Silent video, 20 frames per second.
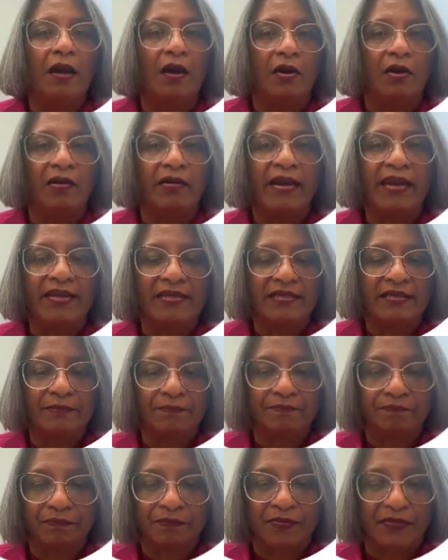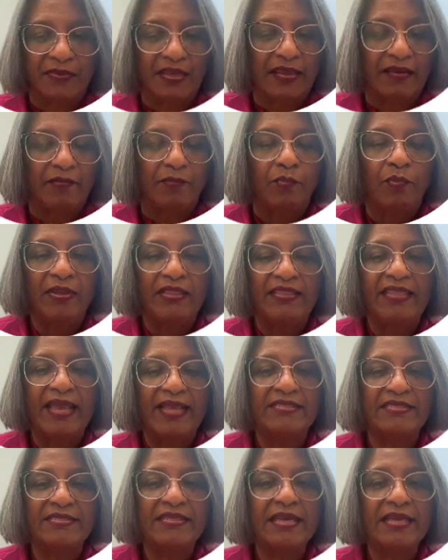All right. With
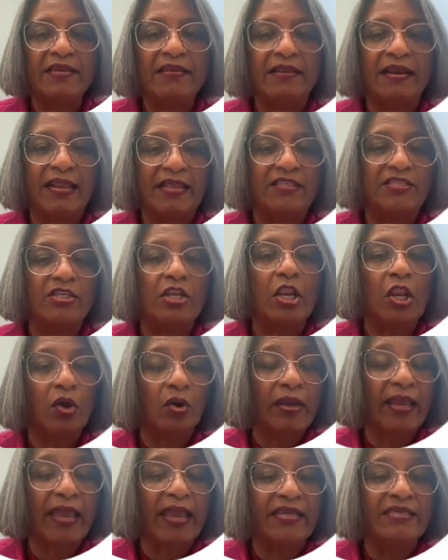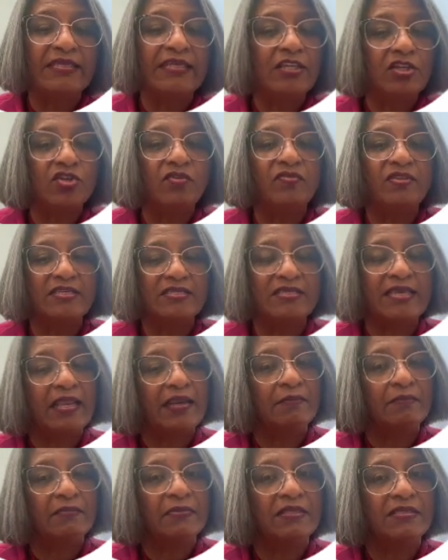that said, let's look at each of these
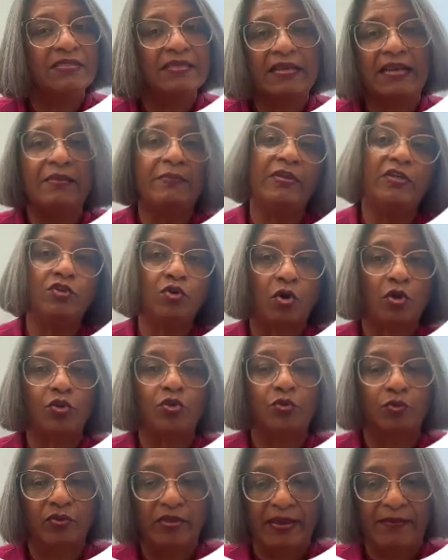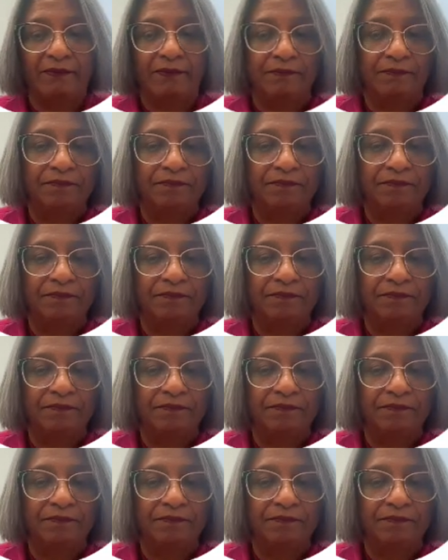elements and let me talk through them.